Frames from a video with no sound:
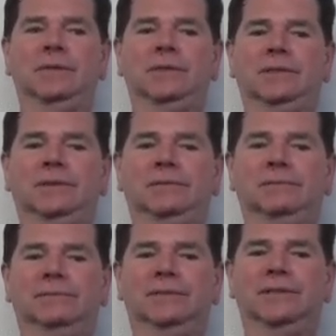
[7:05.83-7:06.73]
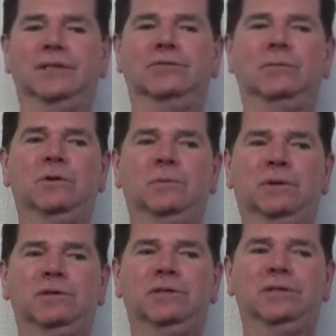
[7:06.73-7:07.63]
but that's for the most
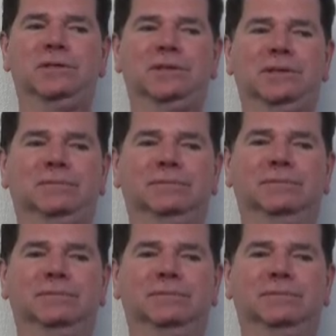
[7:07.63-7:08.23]
part just